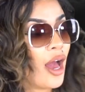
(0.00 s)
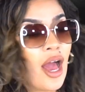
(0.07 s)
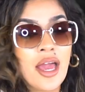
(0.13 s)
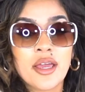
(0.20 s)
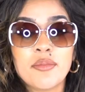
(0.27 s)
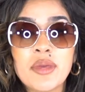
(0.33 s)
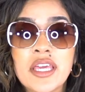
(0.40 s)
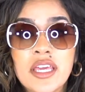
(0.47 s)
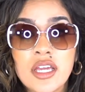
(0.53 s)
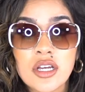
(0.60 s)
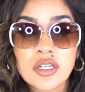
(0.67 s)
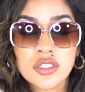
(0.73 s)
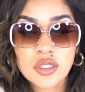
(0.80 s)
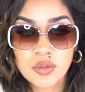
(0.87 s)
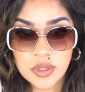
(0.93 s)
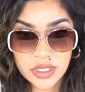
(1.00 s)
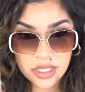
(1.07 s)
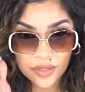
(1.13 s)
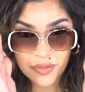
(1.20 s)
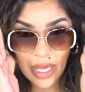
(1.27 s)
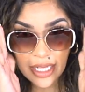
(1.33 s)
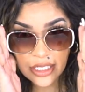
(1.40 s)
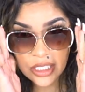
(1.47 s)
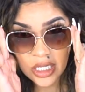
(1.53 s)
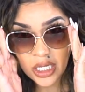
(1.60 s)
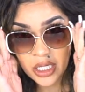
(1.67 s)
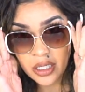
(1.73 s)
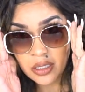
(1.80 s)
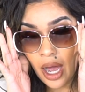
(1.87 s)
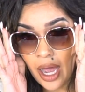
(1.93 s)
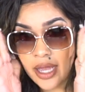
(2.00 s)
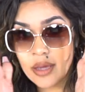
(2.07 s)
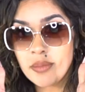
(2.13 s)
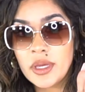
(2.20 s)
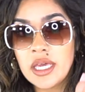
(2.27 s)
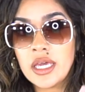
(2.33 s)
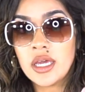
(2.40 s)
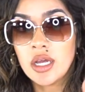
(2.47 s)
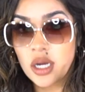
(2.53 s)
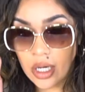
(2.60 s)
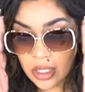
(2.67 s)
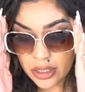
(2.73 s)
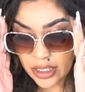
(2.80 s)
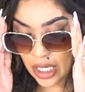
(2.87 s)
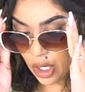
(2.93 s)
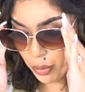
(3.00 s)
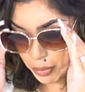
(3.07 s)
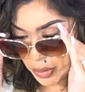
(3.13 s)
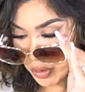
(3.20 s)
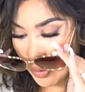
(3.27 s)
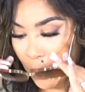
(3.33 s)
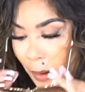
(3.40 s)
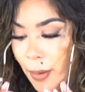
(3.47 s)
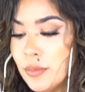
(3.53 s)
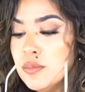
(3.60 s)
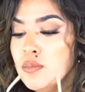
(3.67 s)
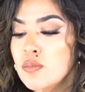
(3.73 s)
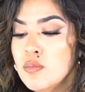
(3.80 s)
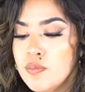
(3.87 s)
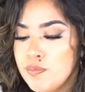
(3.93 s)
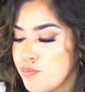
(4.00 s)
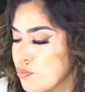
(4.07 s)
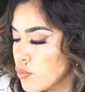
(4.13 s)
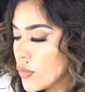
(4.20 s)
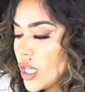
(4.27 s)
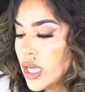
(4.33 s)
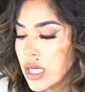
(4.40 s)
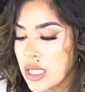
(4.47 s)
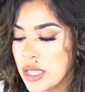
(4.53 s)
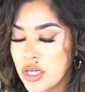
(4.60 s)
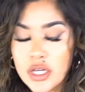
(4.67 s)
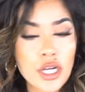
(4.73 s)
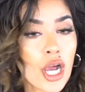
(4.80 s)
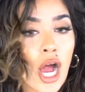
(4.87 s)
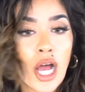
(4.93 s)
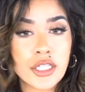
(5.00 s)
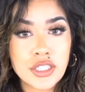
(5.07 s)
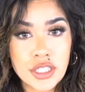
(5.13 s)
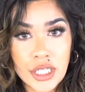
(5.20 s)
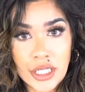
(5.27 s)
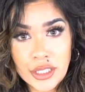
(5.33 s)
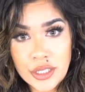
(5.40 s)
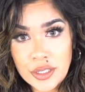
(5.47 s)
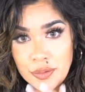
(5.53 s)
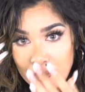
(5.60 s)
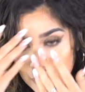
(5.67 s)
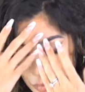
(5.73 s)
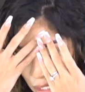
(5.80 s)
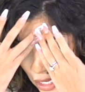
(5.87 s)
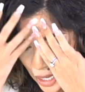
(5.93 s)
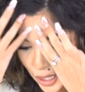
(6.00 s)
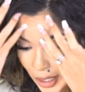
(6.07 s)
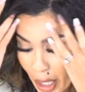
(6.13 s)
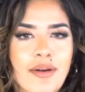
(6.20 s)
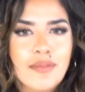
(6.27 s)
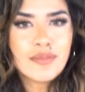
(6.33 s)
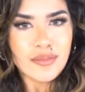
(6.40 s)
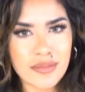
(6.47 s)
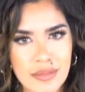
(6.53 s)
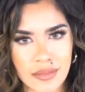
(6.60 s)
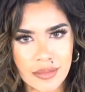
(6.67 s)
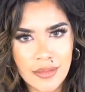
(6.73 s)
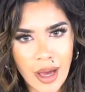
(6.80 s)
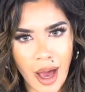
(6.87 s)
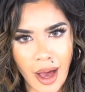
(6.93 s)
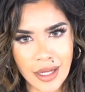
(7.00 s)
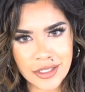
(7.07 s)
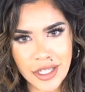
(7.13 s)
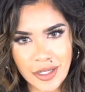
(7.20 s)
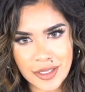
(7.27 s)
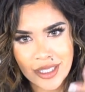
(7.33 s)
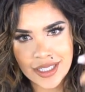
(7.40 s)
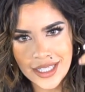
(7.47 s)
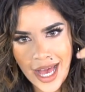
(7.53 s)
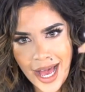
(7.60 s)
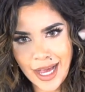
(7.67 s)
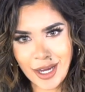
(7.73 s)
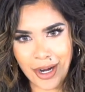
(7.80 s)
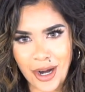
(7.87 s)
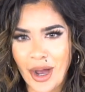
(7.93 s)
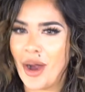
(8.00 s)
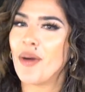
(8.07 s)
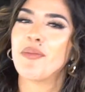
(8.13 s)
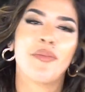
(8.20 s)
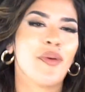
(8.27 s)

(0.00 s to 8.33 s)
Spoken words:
I am here to receive that tea. I am here to help you clear your conscience, okay? All jokes aside, girl,